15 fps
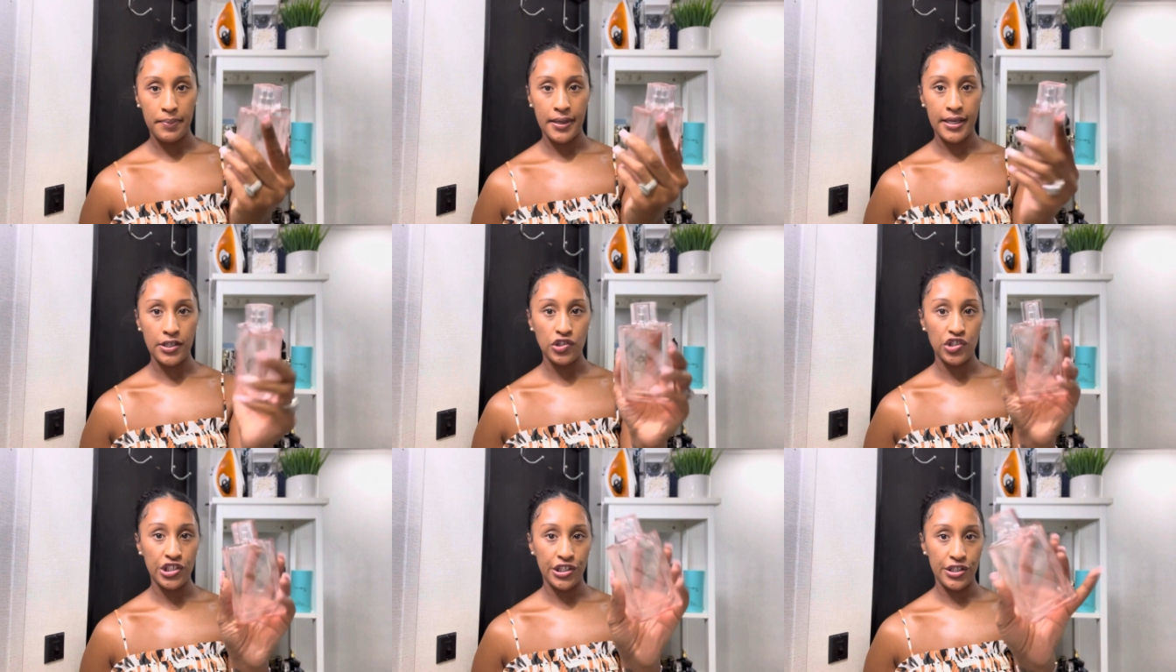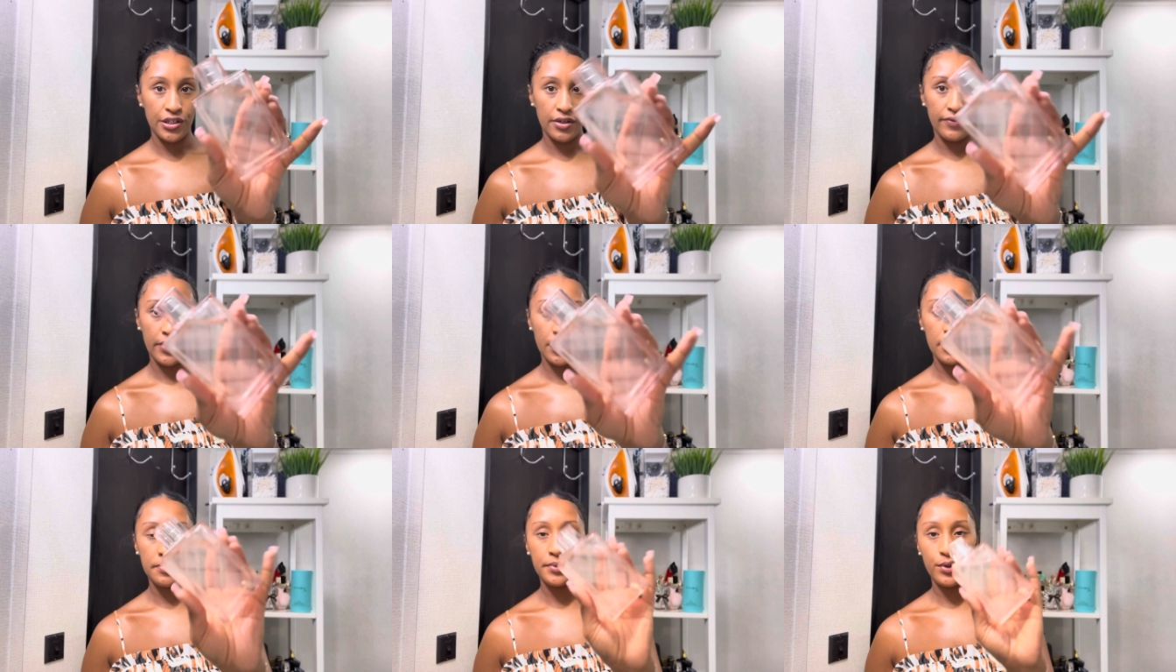Pink sheer,
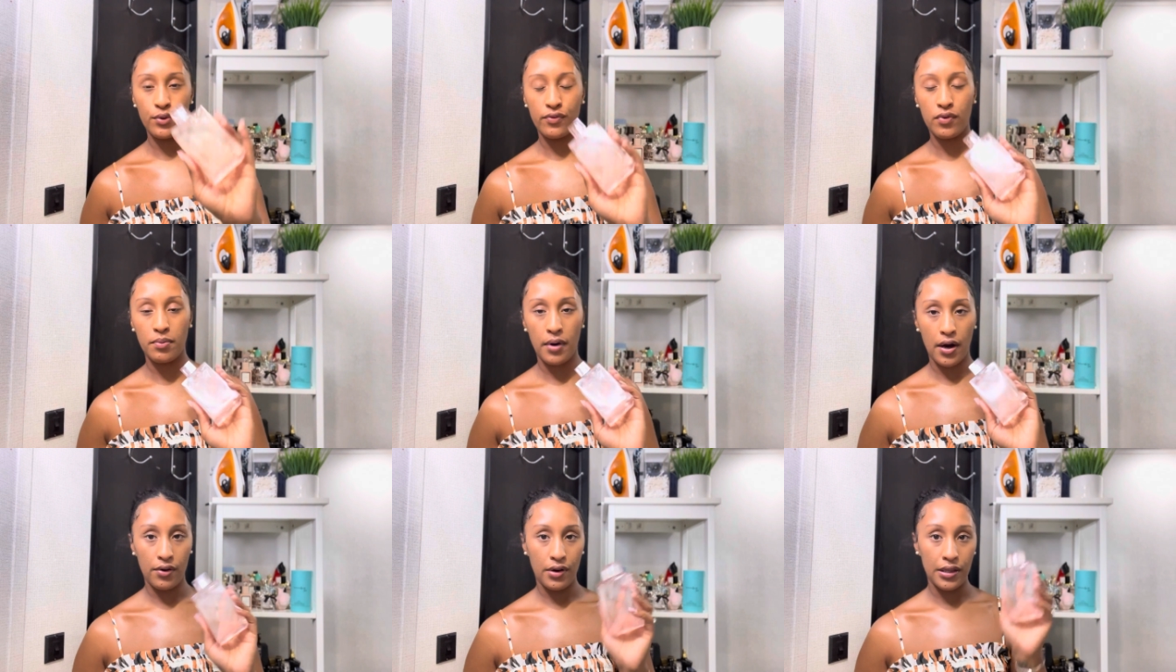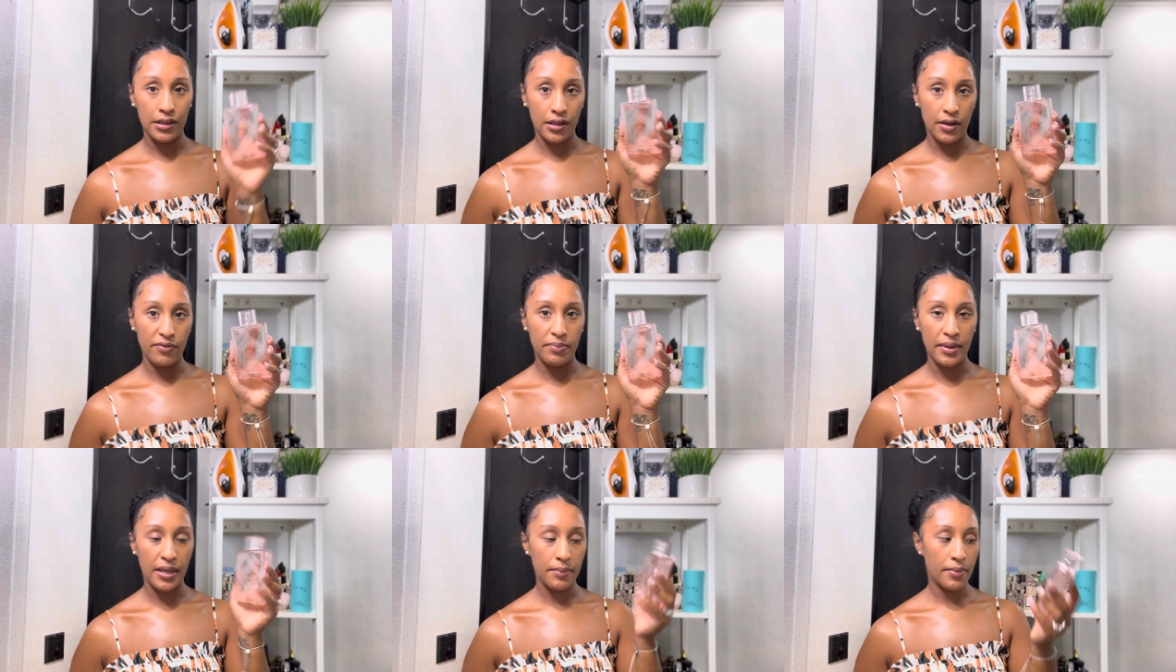very beautiful bottle. I love
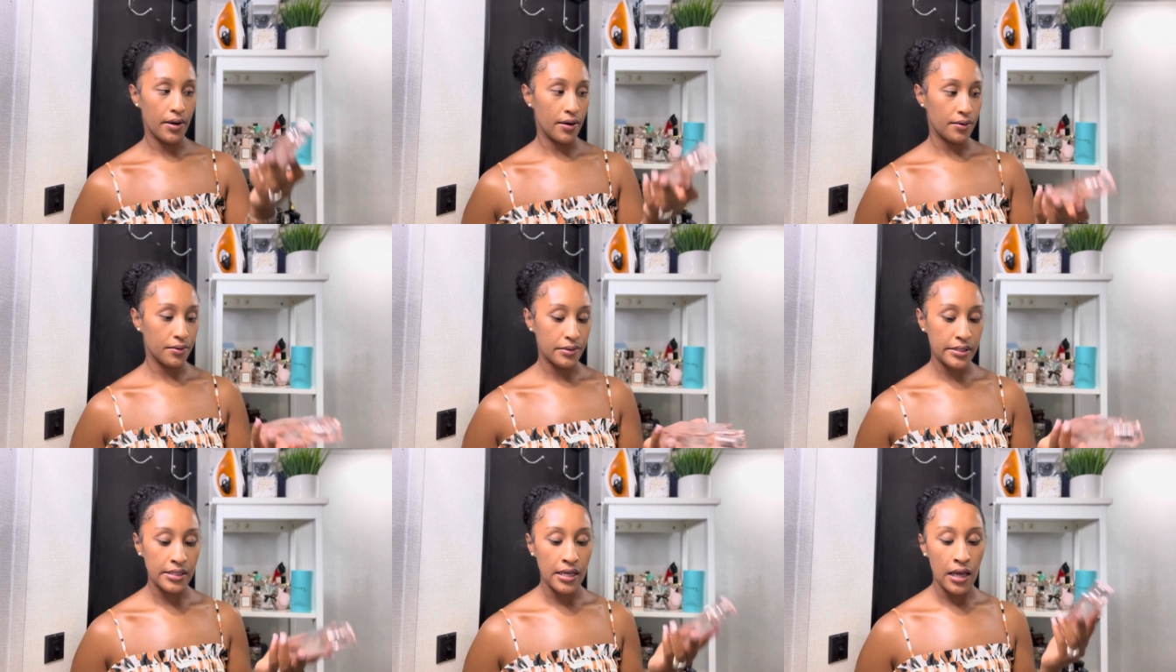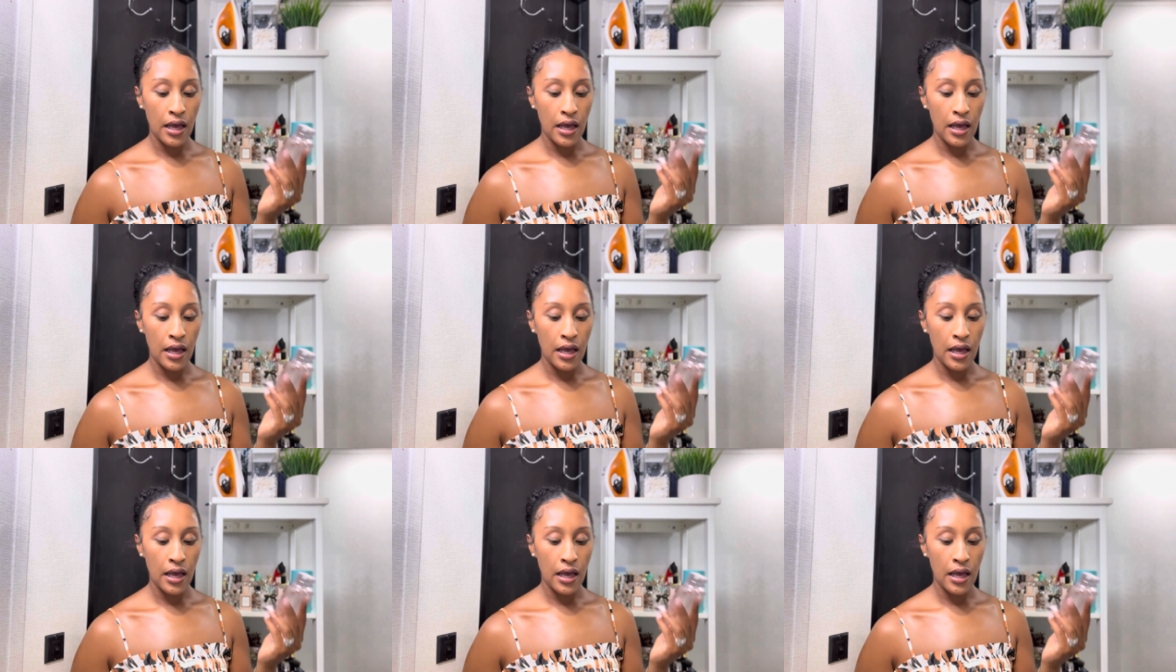pink bottles.